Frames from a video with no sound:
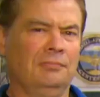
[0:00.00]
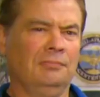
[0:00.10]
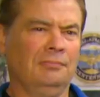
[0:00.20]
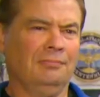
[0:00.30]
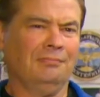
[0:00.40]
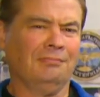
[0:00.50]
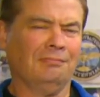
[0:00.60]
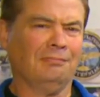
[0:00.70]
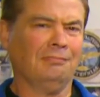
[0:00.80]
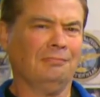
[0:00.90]

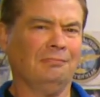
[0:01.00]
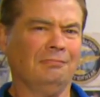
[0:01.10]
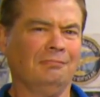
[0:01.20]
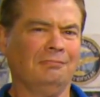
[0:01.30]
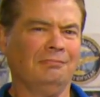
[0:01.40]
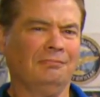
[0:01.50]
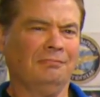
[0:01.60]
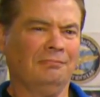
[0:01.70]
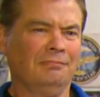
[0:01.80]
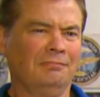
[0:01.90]

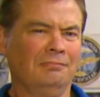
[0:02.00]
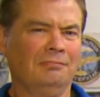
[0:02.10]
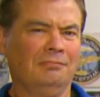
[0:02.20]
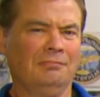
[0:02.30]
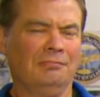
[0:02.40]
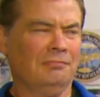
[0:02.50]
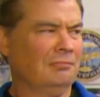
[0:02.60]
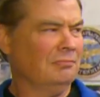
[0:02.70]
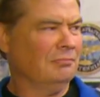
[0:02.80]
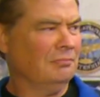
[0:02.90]

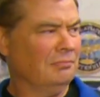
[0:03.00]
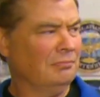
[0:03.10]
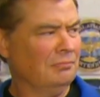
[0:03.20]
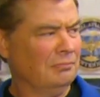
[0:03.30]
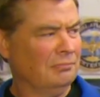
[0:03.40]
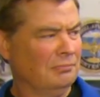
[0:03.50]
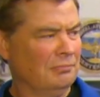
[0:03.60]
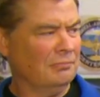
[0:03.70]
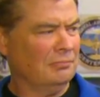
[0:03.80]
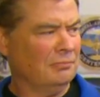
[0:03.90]

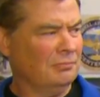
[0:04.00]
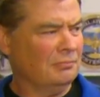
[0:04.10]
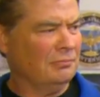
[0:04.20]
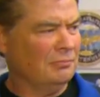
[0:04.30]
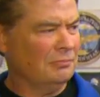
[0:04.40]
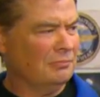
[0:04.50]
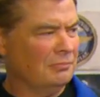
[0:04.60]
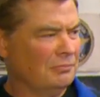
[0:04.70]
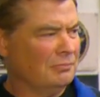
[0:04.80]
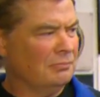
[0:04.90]

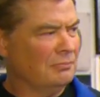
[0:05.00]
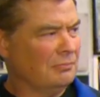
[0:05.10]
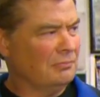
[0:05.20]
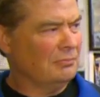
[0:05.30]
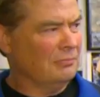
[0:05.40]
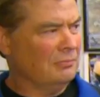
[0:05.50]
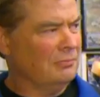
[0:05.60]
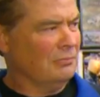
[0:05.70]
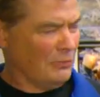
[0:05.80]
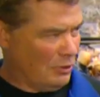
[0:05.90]

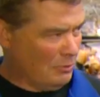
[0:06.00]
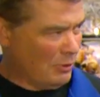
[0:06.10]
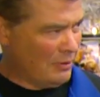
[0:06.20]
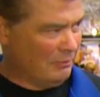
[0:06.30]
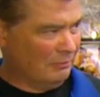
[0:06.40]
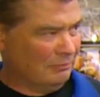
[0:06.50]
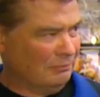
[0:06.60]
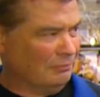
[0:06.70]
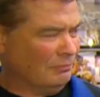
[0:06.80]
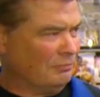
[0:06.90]

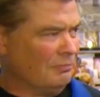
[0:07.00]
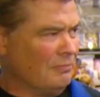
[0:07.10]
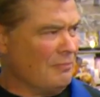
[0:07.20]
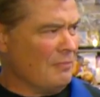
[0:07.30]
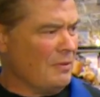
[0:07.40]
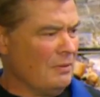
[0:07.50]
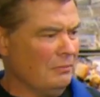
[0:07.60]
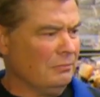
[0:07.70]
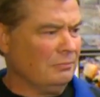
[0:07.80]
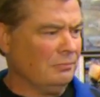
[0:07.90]
(not speaking)